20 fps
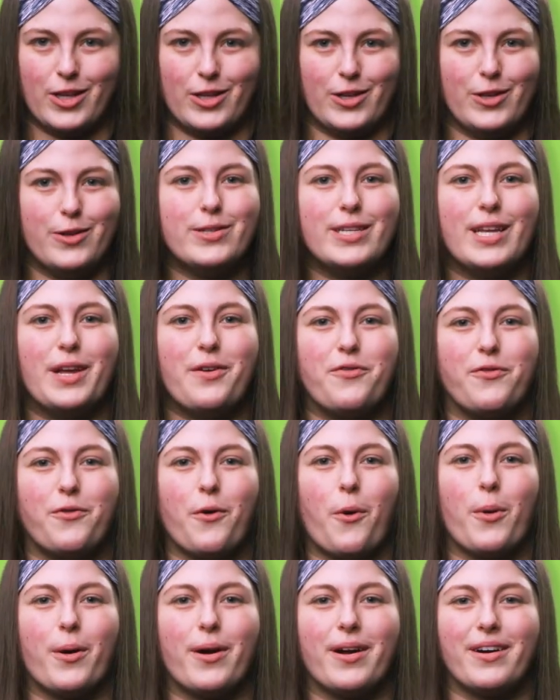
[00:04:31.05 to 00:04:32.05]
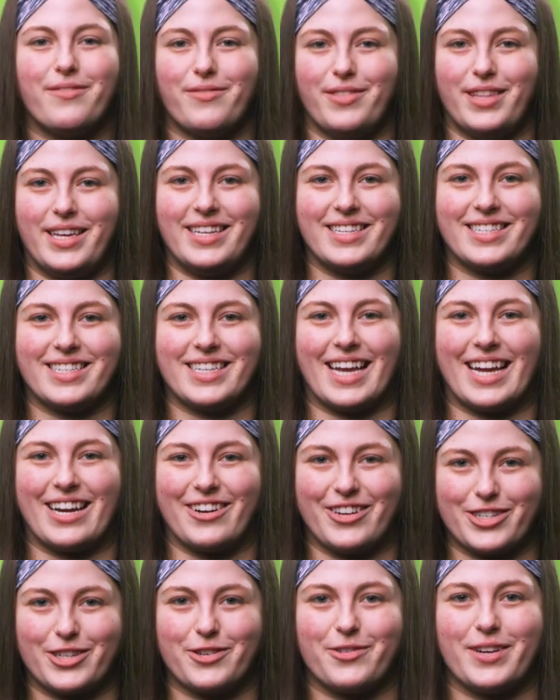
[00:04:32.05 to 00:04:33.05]
using four of these
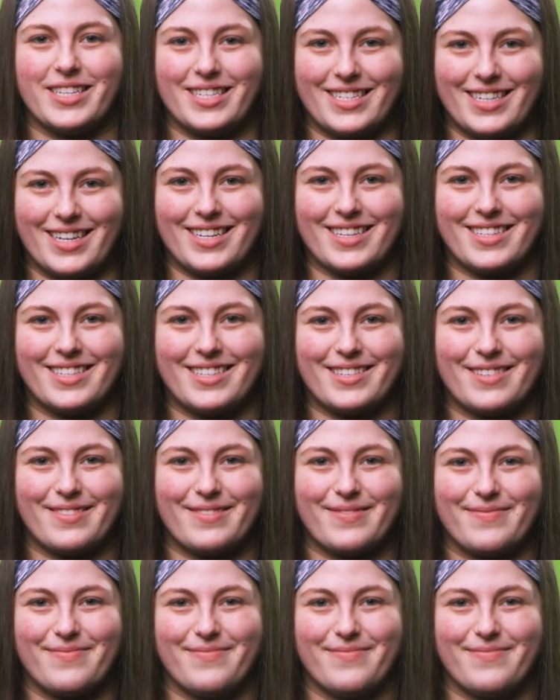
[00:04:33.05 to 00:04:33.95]
characteristics.